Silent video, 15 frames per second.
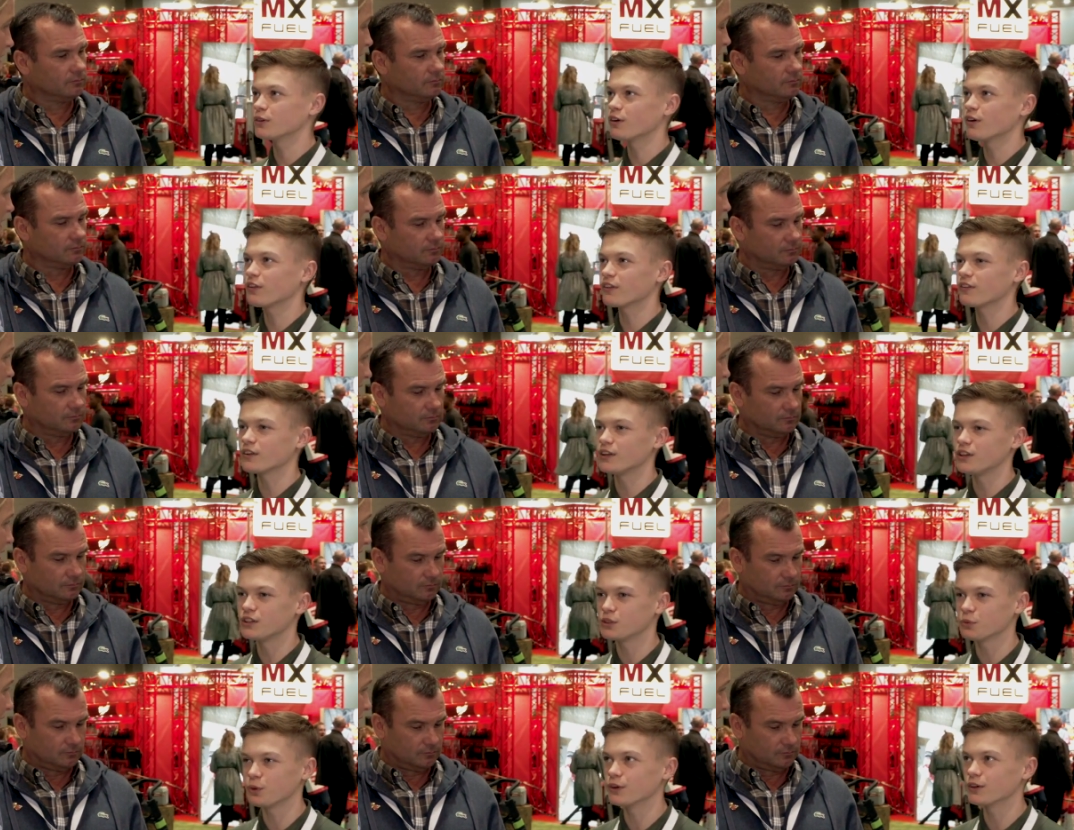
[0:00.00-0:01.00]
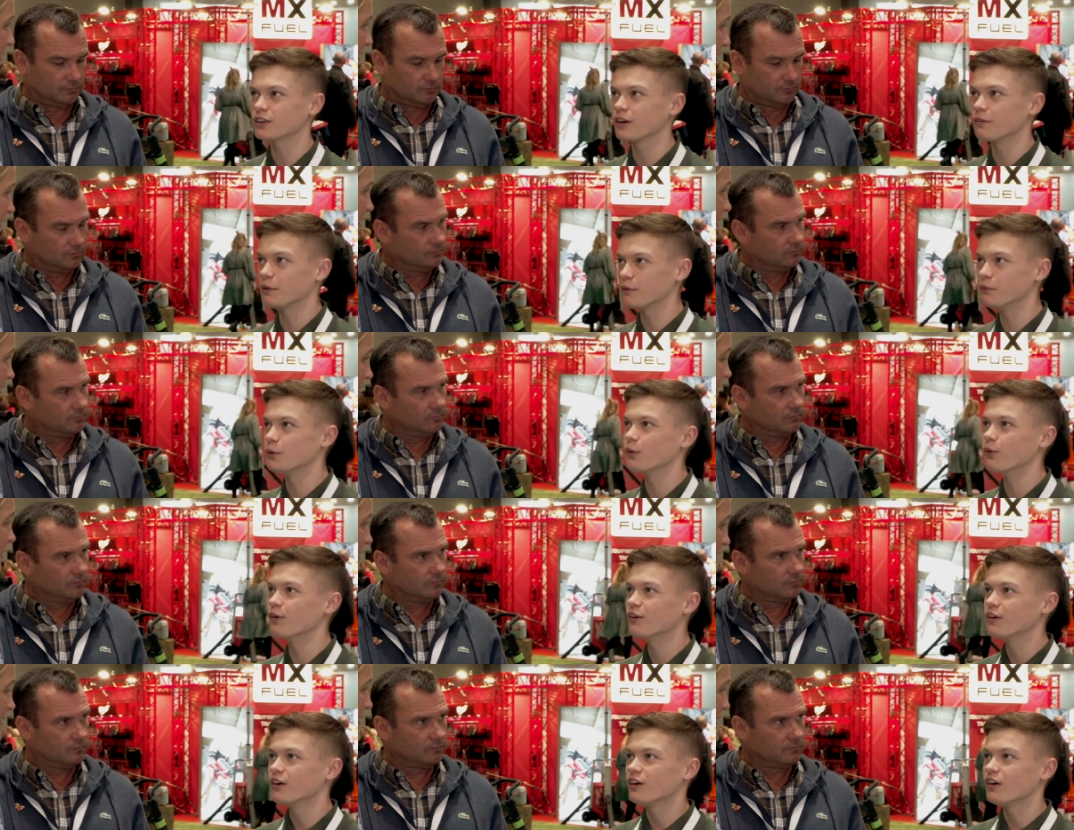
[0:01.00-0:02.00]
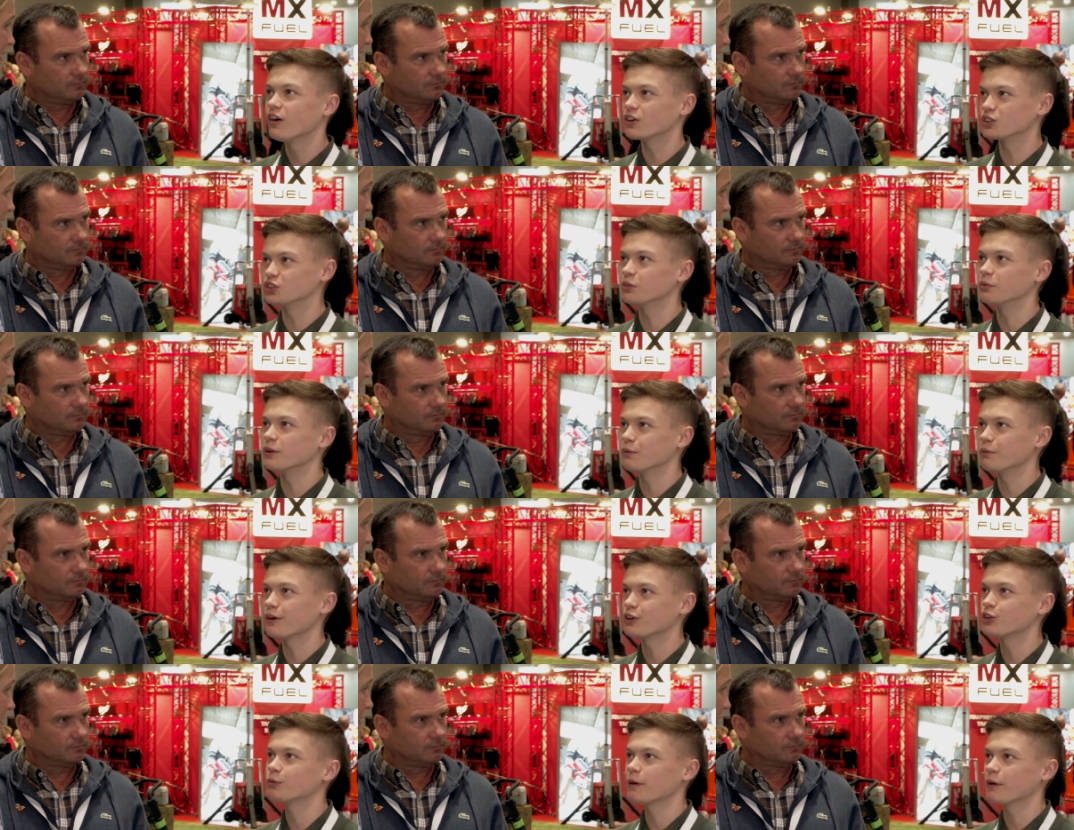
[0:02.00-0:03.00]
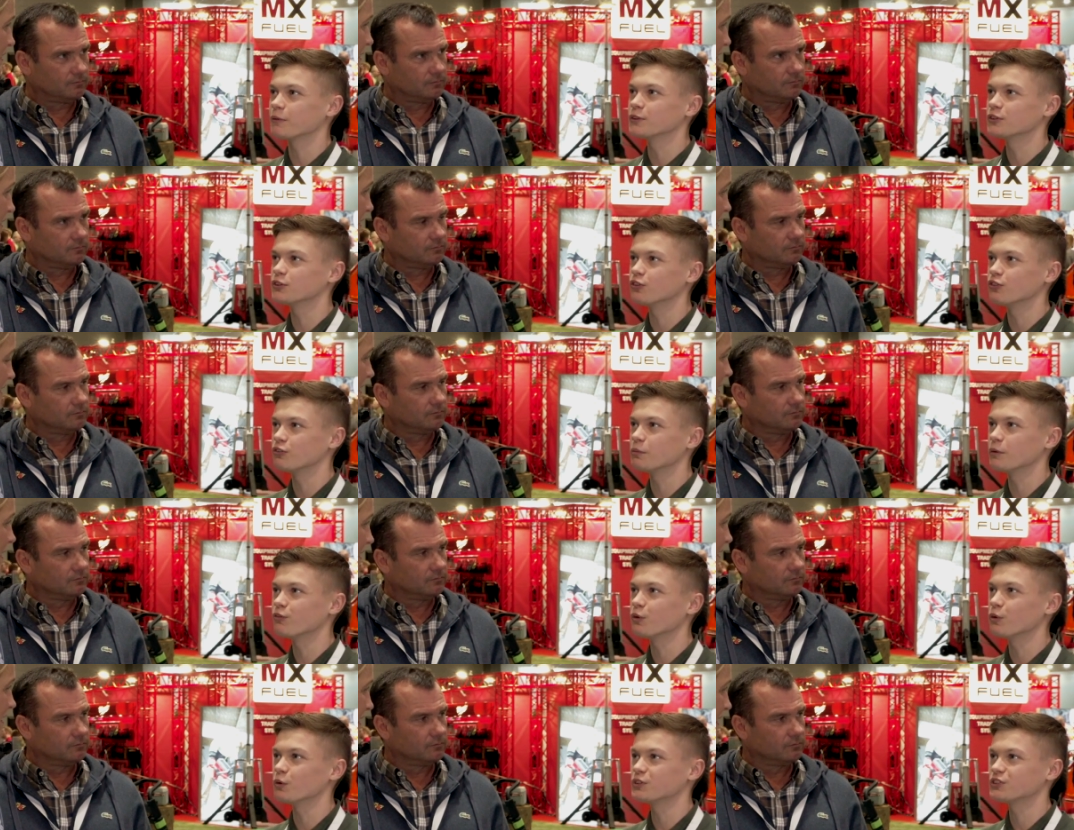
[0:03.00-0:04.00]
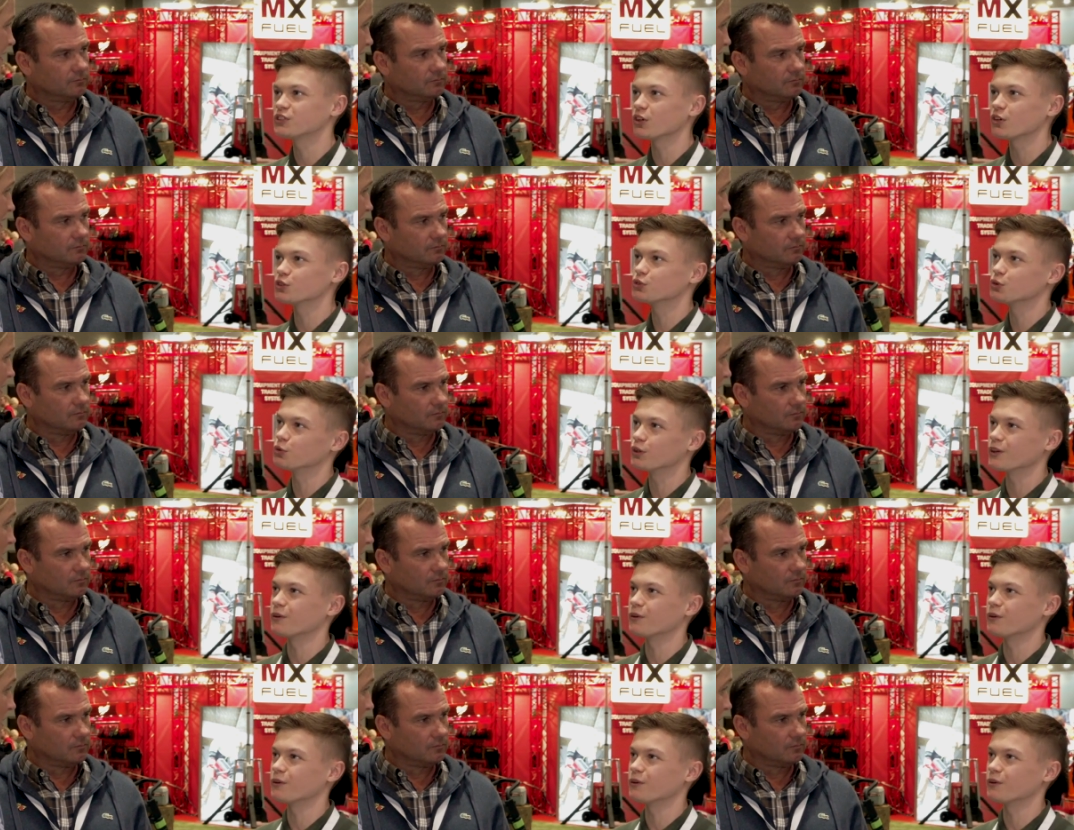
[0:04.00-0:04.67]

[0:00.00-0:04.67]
Speaker 1: I think they need to work a bit more on some of the battery powered stuff before it starts all going